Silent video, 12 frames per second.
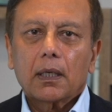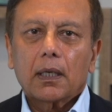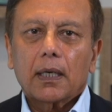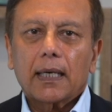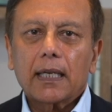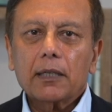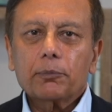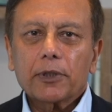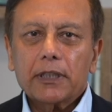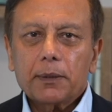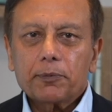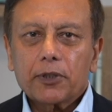I am
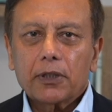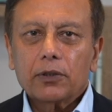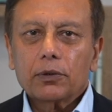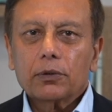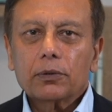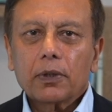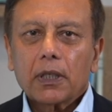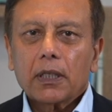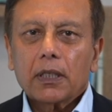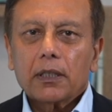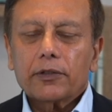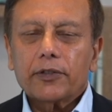Pradeep Sindhu,
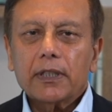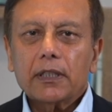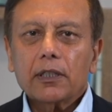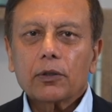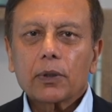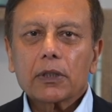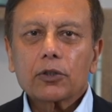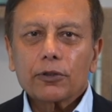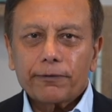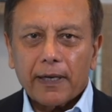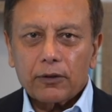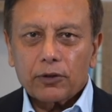CEO and
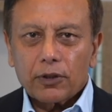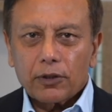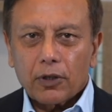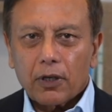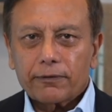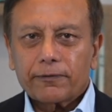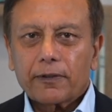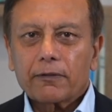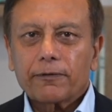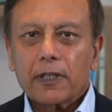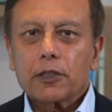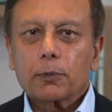co-founder of
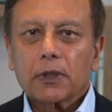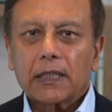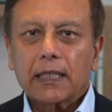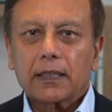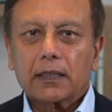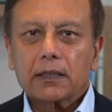Fungible Inc.